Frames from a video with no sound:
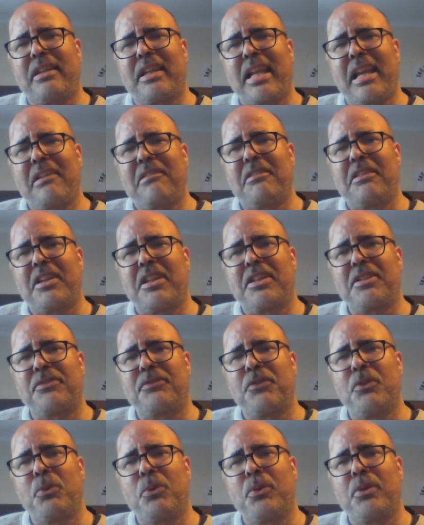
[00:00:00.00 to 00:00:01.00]
carried us
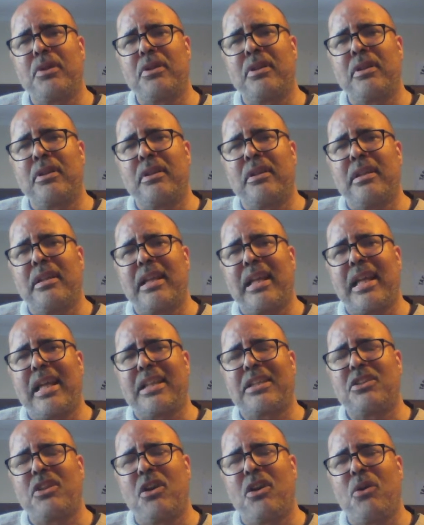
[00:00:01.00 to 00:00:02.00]
forward
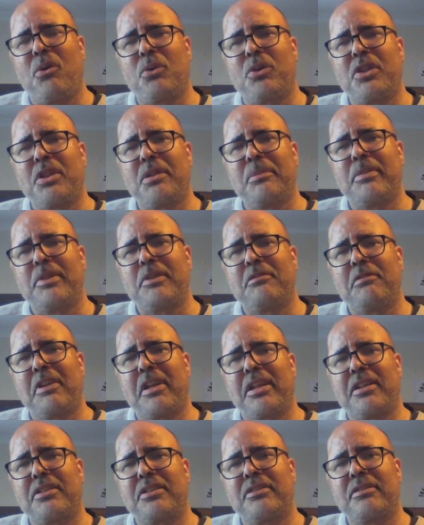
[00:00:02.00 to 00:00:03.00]
as the whole human
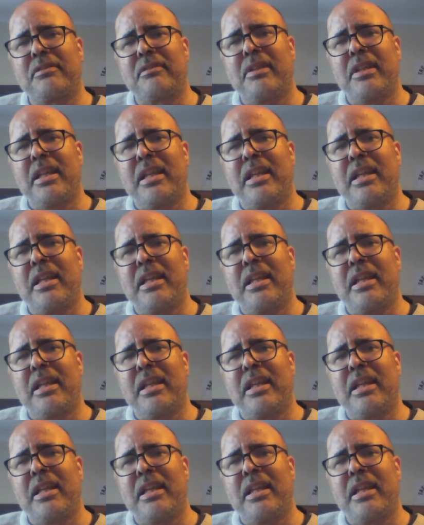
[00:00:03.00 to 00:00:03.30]
race.